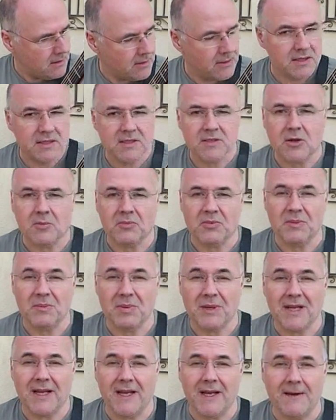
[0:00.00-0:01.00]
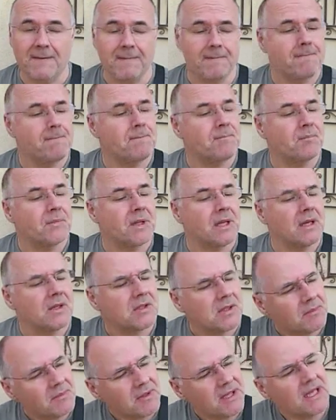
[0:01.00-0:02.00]
that stopped it playing.
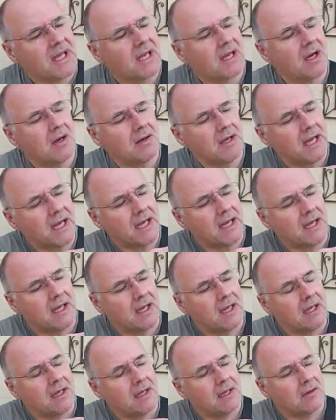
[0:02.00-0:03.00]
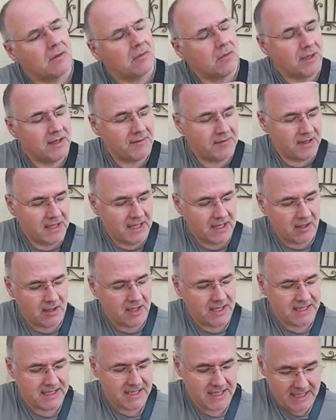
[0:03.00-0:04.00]
So I'm thinking, okay, whatever that
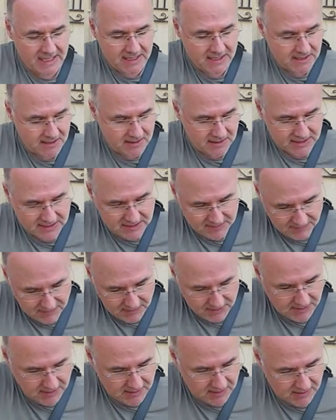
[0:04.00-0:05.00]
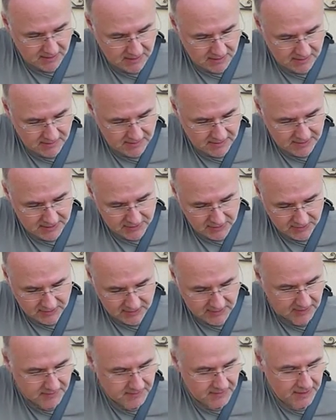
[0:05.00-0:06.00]
height is, let's have a look. I took
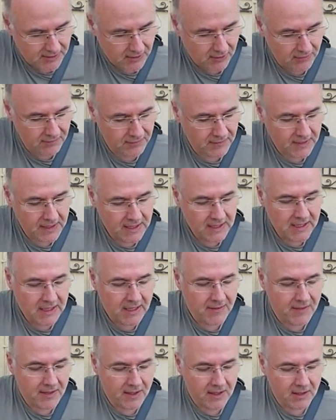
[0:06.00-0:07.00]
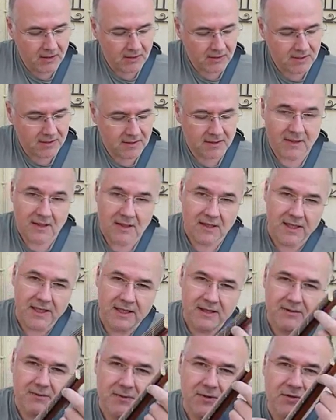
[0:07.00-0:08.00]
the thing off, and then I looked at the
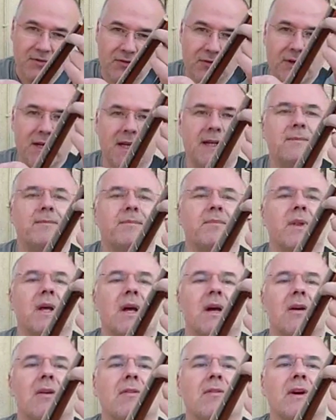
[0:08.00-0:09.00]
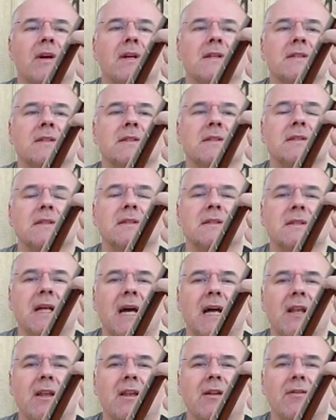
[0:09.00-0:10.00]
height of the string over
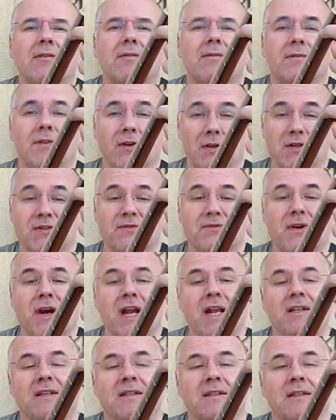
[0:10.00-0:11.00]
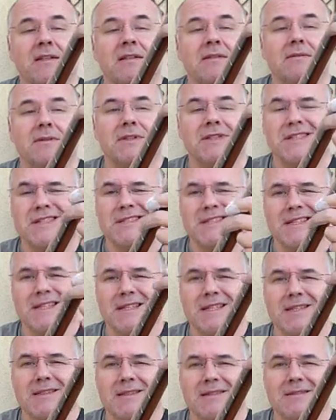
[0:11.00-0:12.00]
that 1st fret, which is
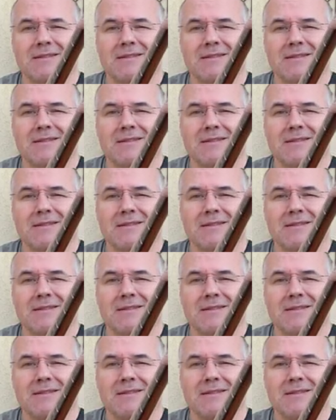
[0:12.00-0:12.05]
the